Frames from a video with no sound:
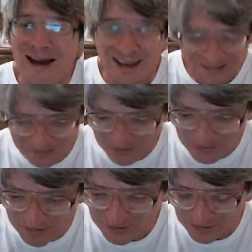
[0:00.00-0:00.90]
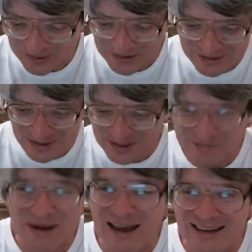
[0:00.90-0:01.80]
How you doing, Mr. DJ's
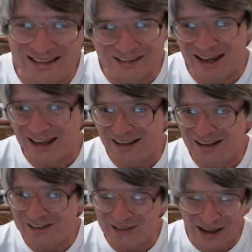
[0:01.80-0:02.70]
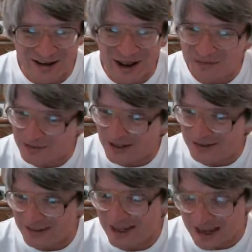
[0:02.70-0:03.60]
back? It's kind of like Sock Hop
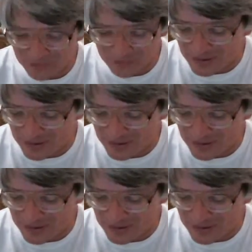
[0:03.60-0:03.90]
Saturday night for